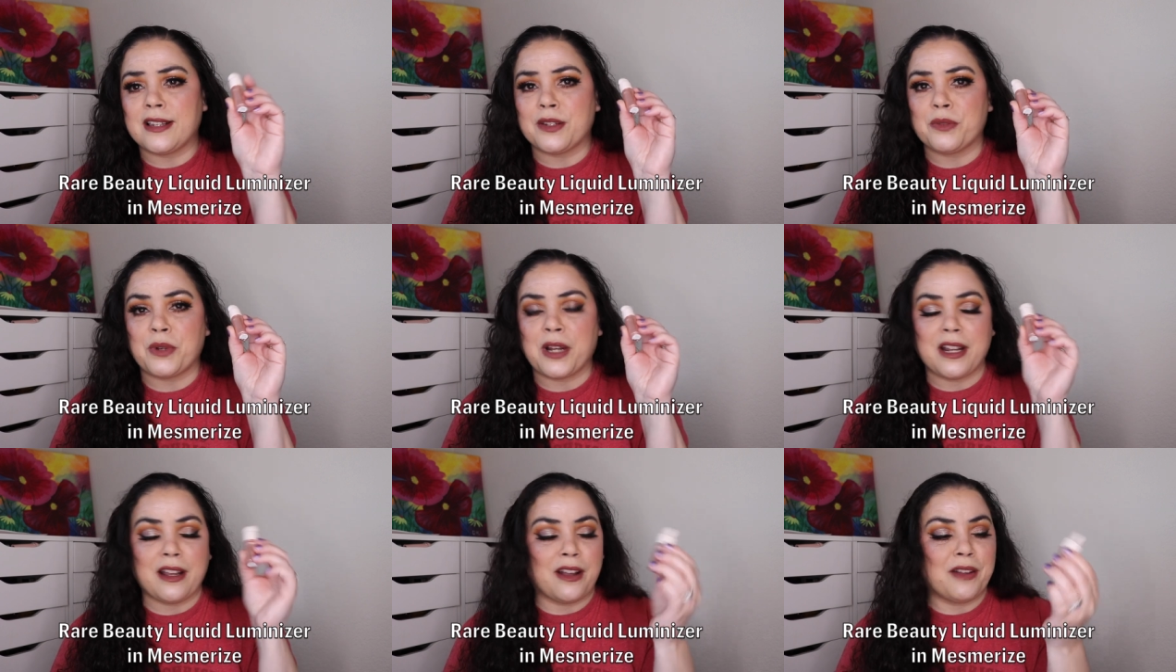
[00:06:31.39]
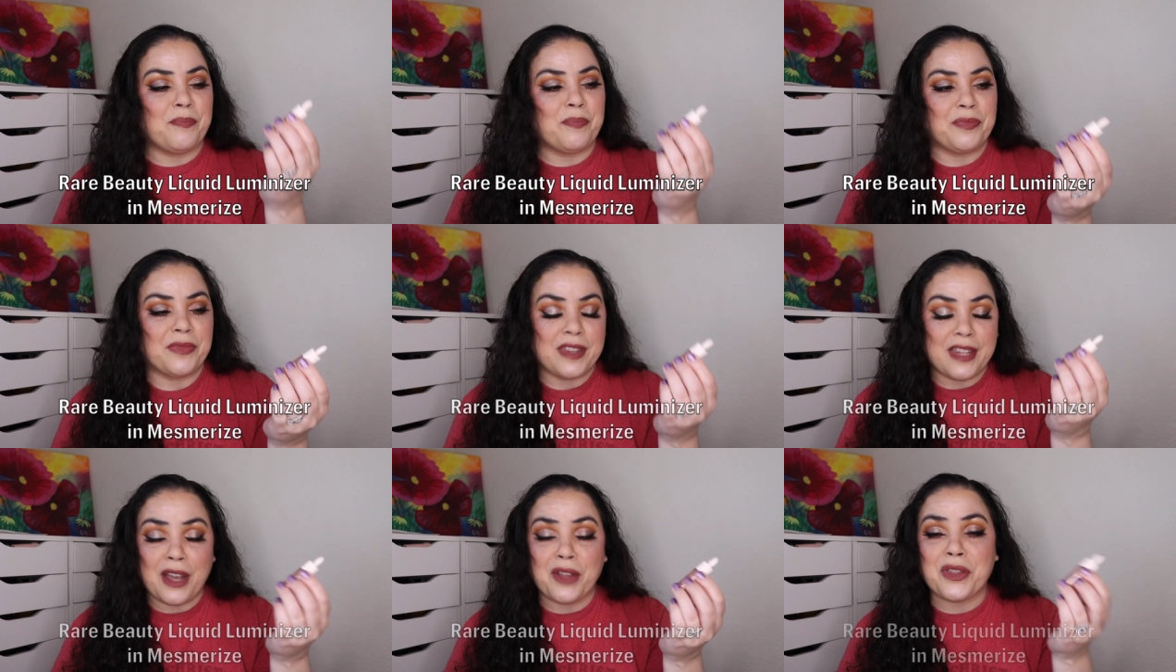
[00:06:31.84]
That's why
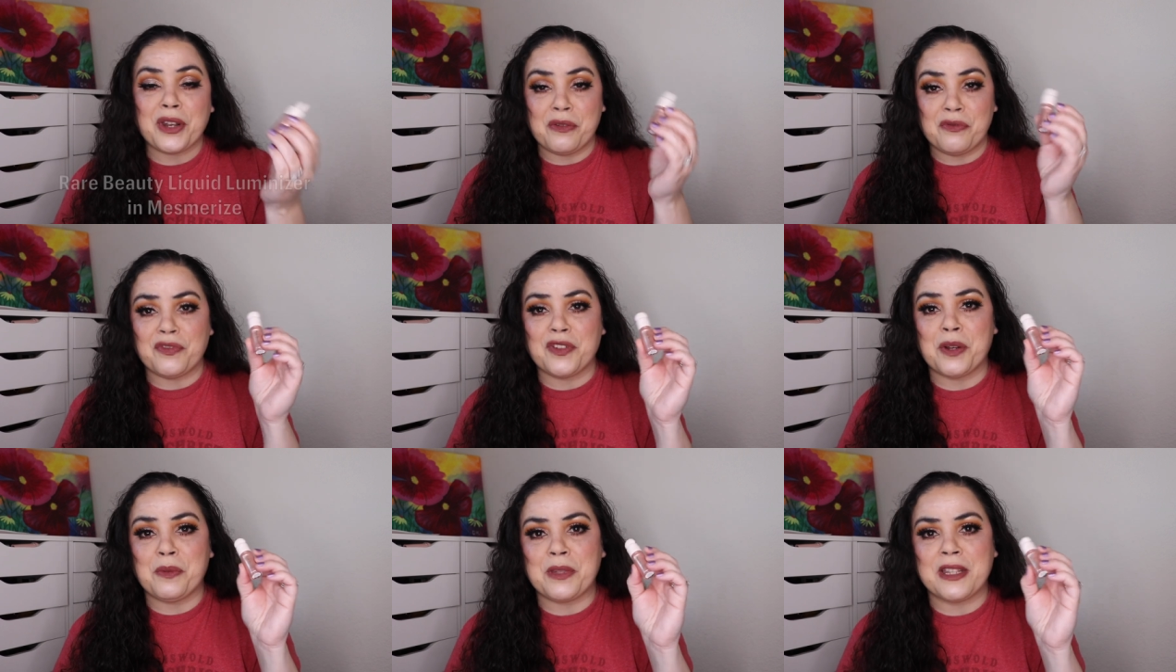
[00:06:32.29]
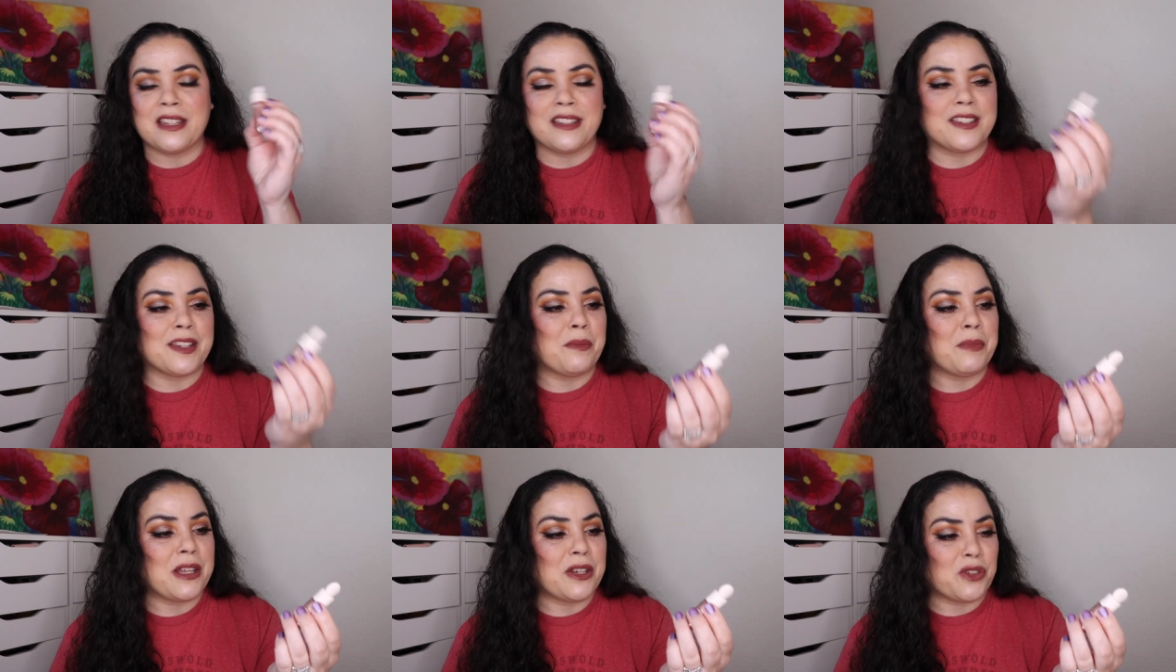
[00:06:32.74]
now that I'm filming
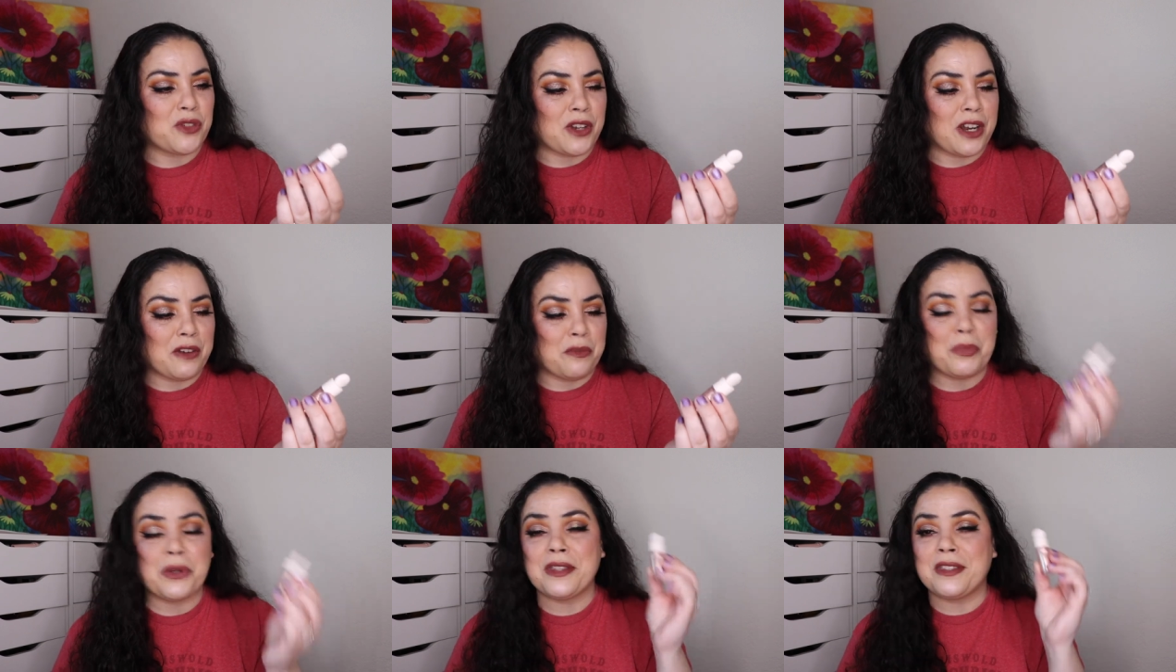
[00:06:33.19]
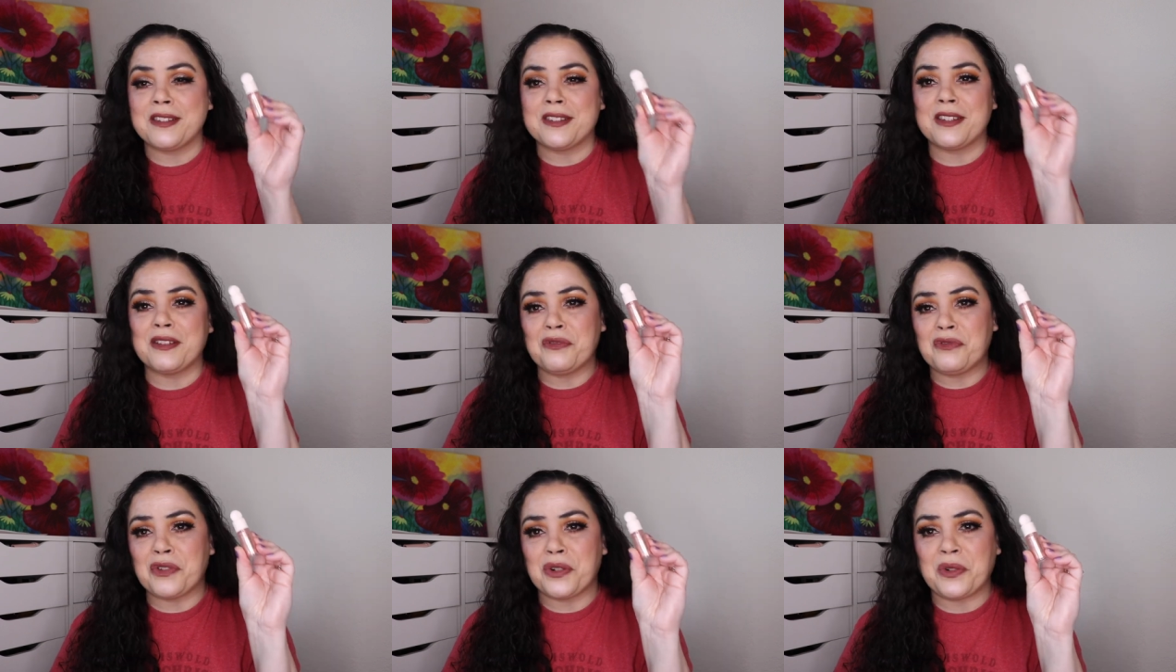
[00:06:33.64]
this, I'm like, should I put this
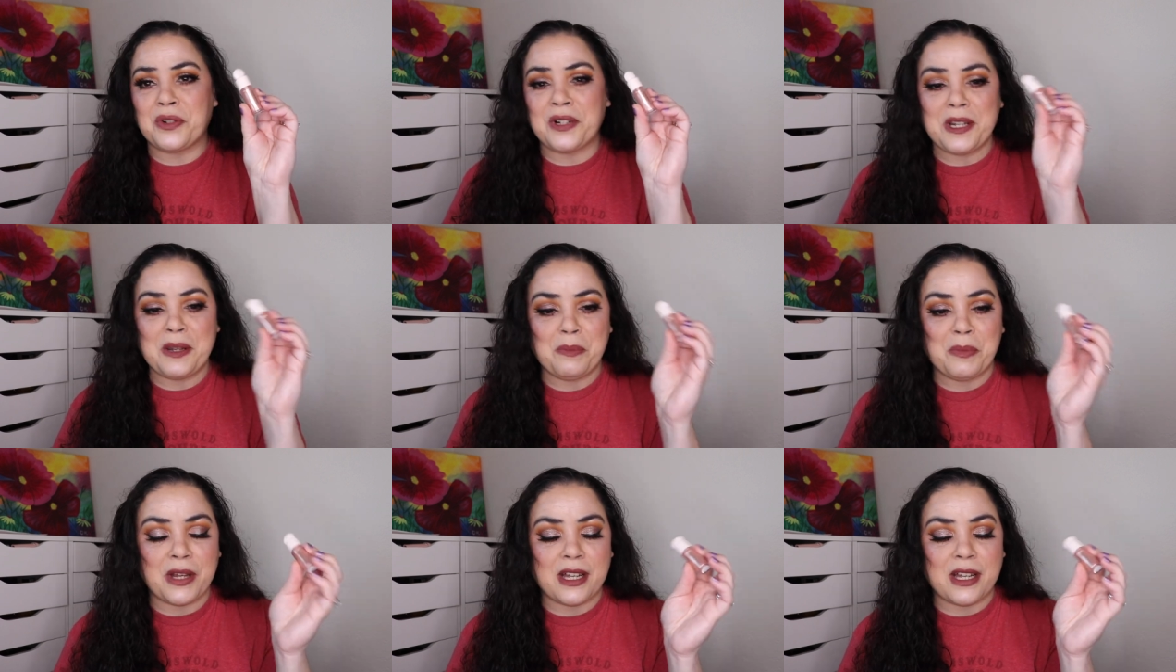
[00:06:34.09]
in for cream?